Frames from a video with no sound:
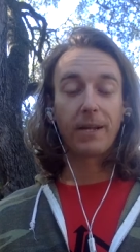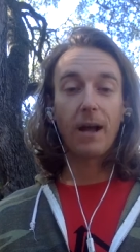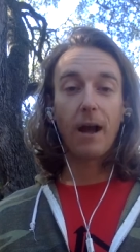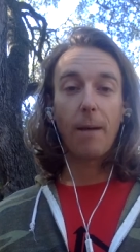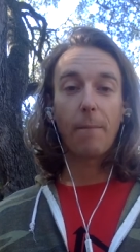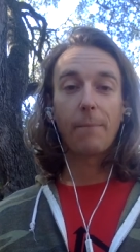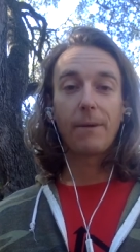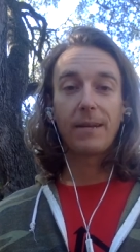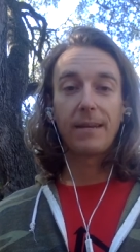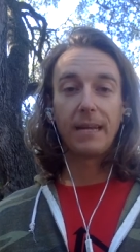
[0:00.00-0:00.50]

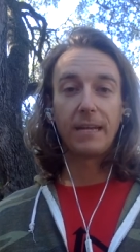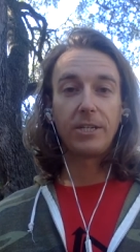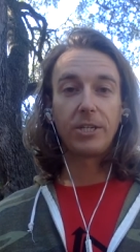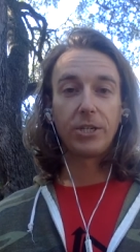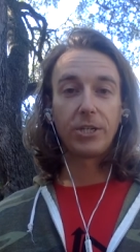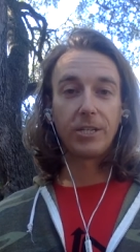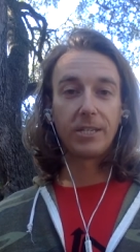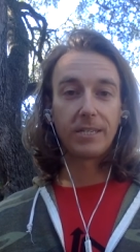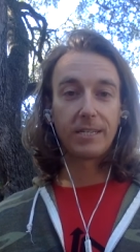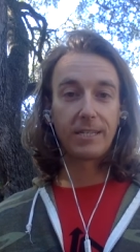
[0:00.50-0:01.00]

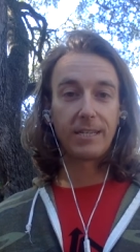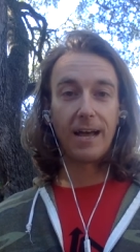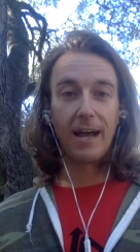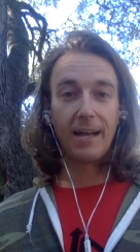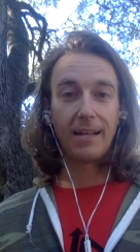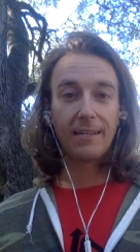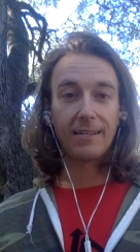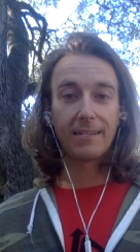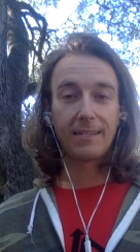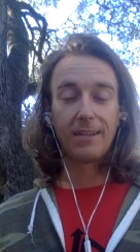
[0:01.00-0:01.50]
combination
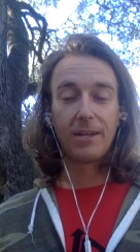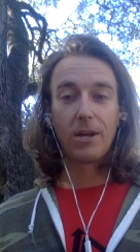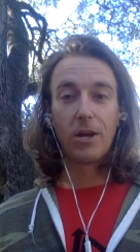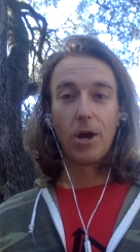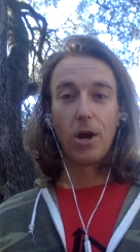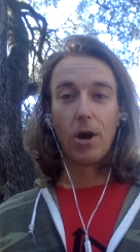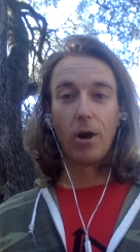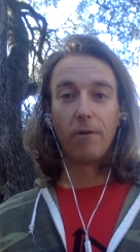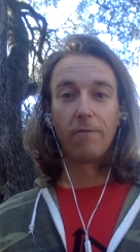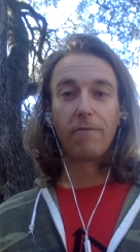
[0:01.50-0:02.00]
set
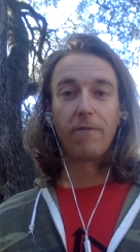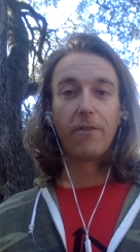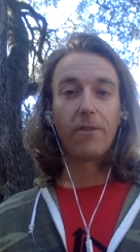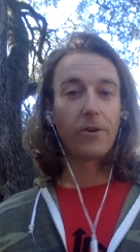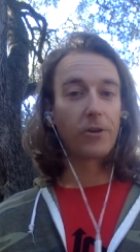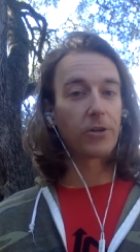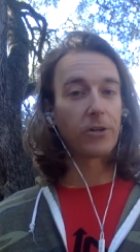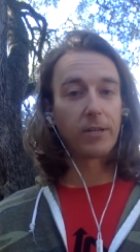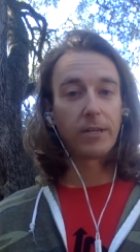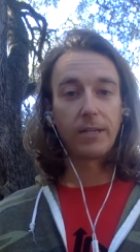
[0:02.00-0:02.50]
of
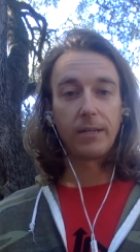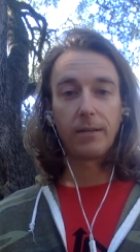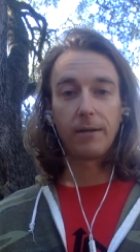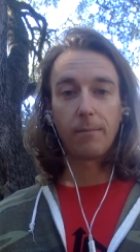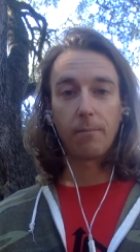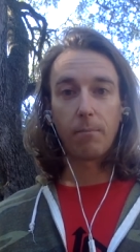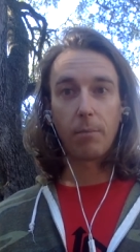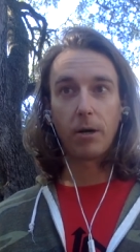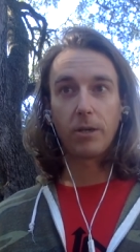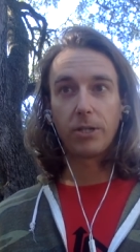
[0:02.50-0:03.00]
30
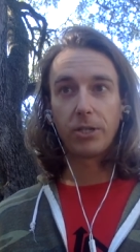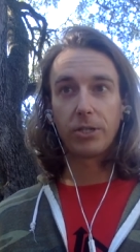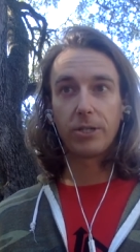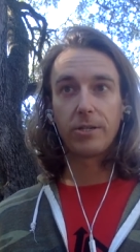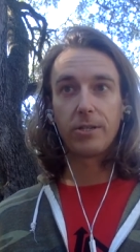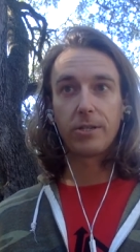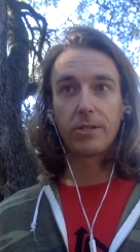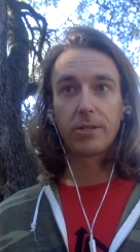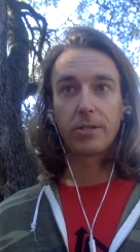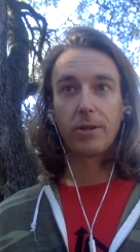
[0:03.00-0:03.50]

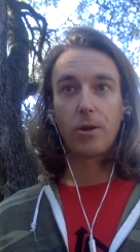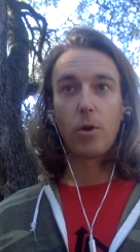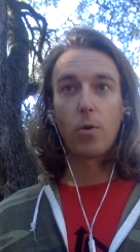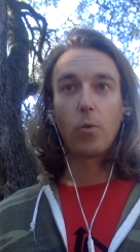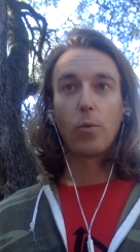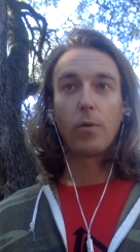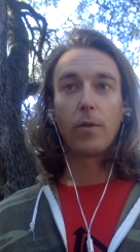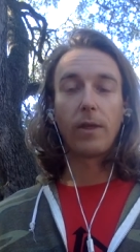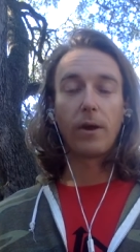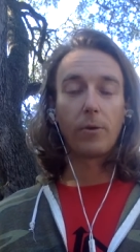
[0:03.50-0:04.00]
punches
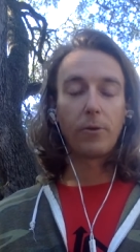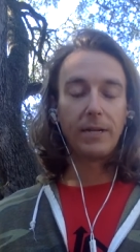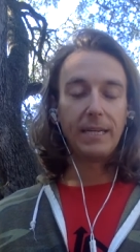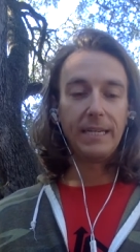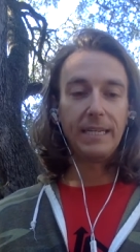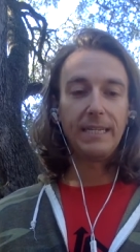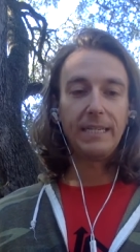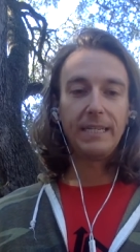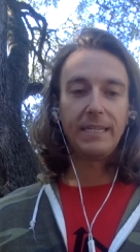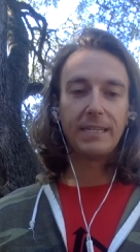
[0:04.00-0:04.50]
without
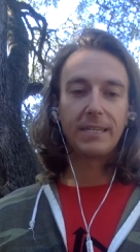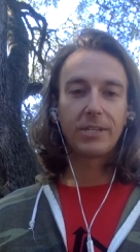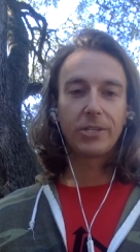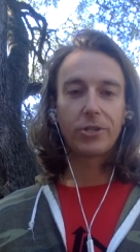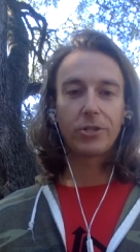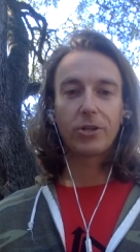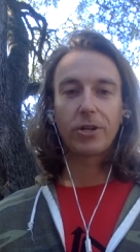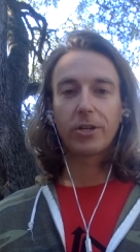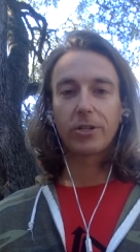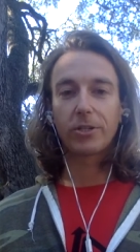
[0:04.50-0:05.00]
any
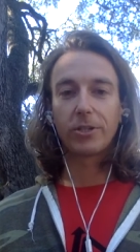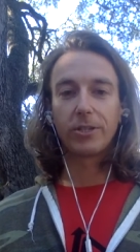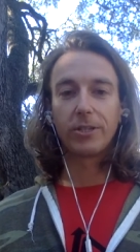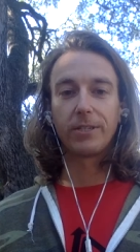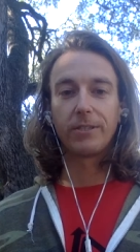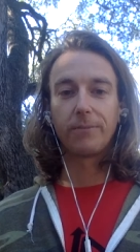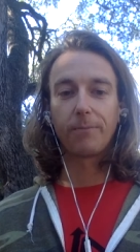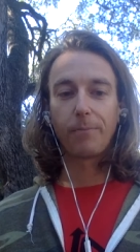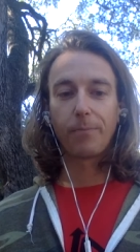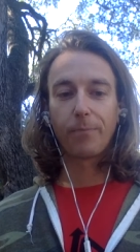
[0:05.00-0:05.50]

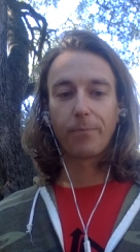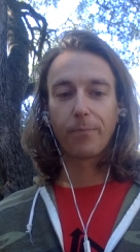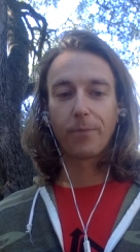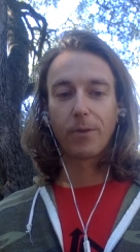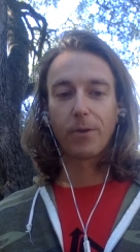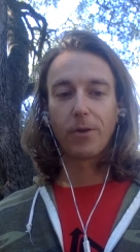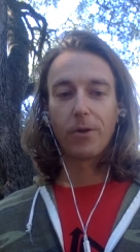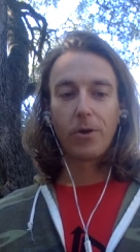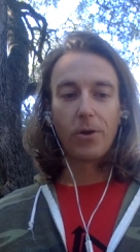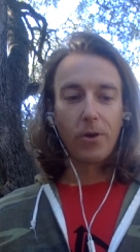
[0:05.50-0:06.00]
instruction
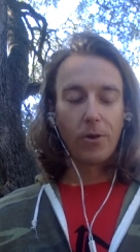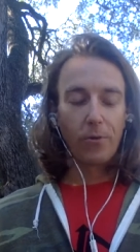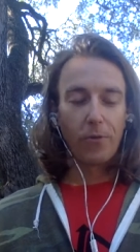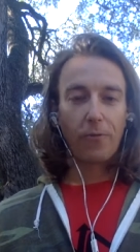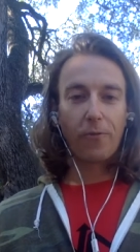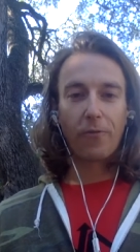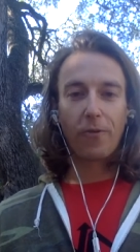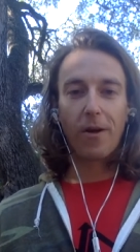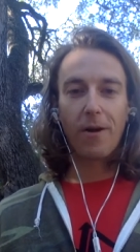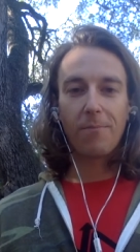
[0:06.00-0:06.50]

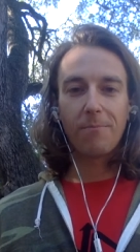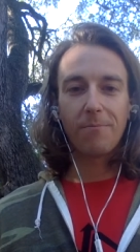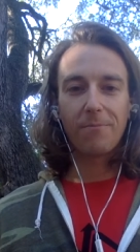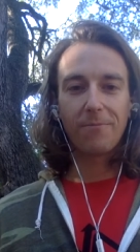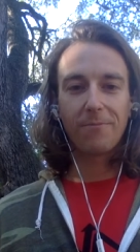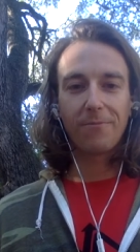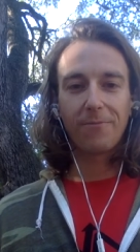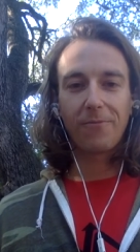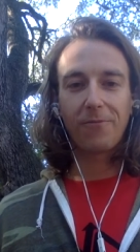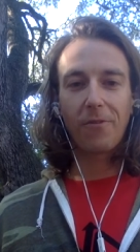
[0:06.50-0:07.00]

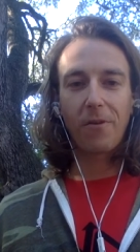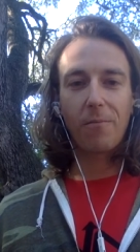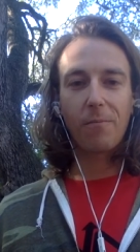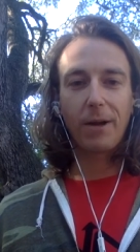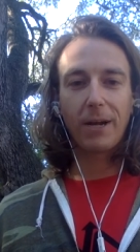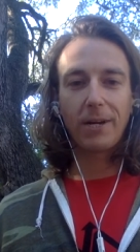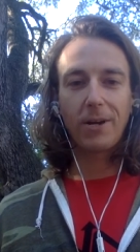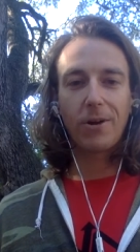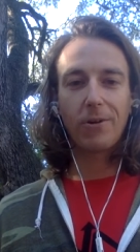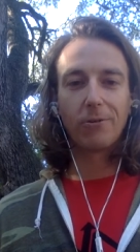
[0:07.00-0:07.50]
from, from
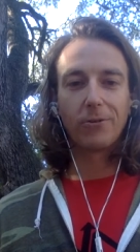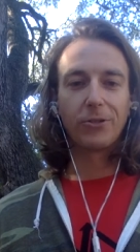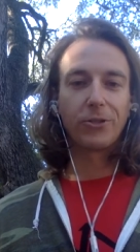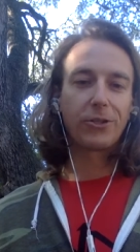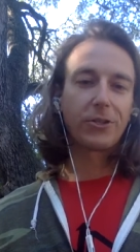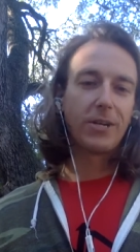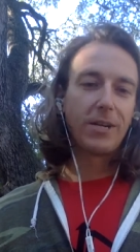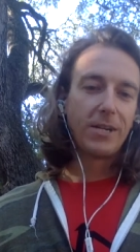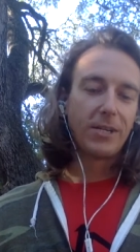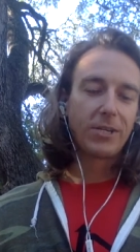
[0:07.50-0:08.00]
my
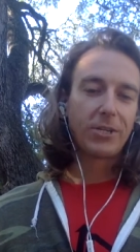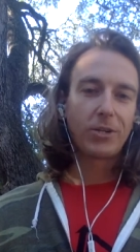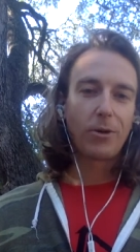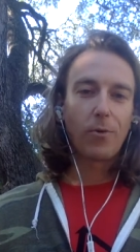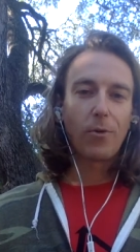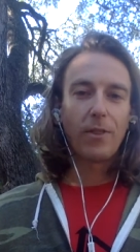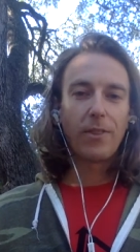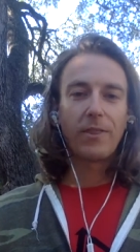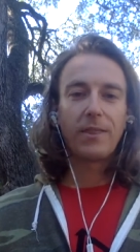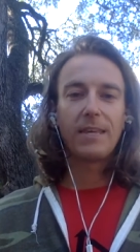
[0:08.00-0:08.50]
coach.
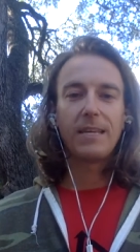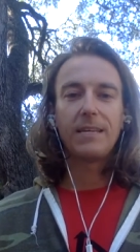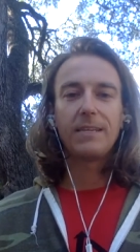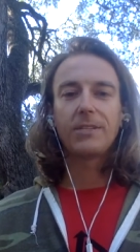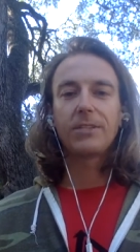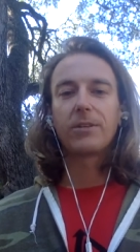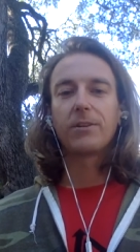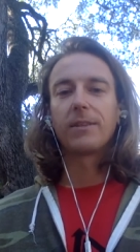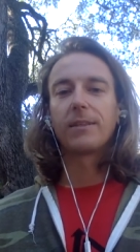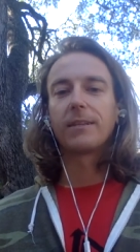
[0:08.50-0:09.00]
So
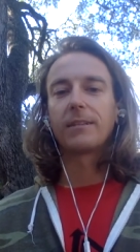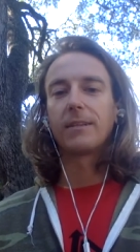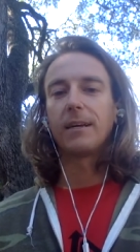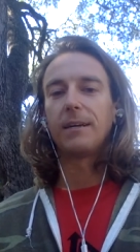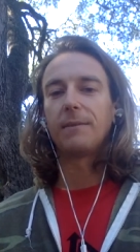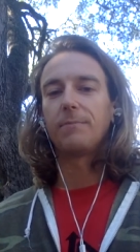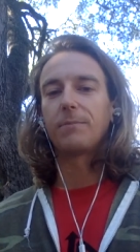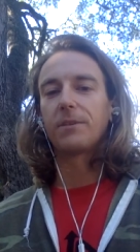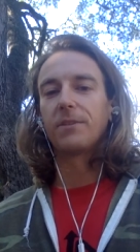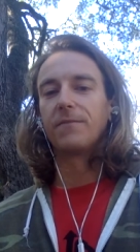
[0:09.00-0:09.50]
these are the
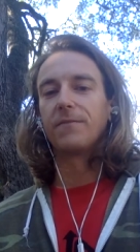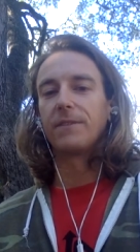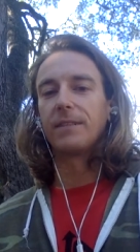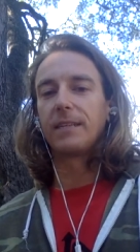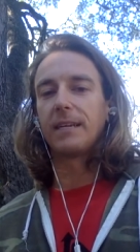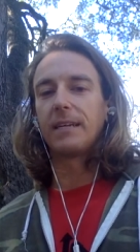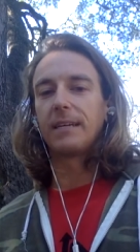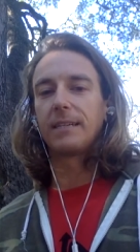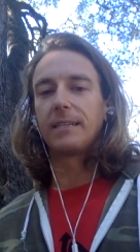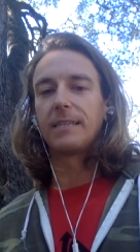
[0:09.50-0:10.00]
types of
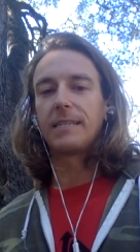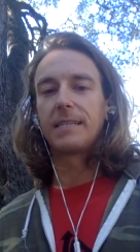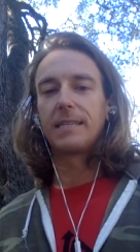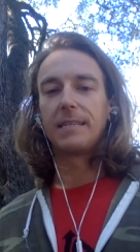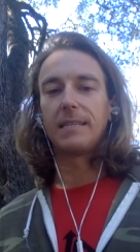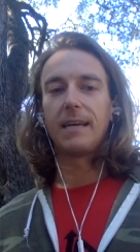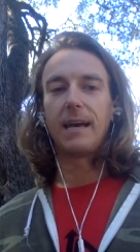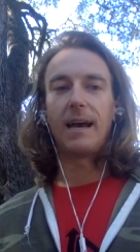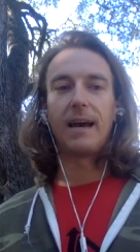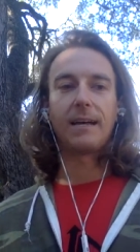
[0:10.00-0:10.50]
things
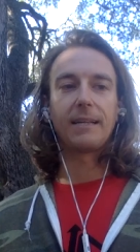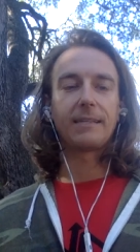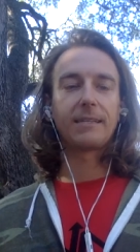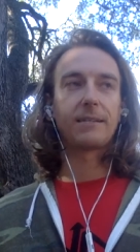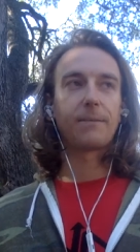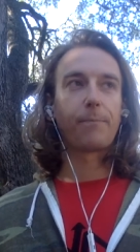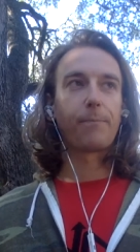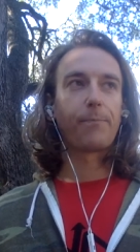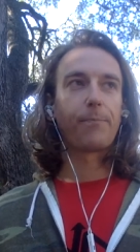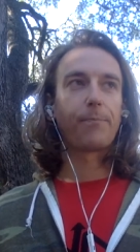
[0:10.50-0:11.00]
that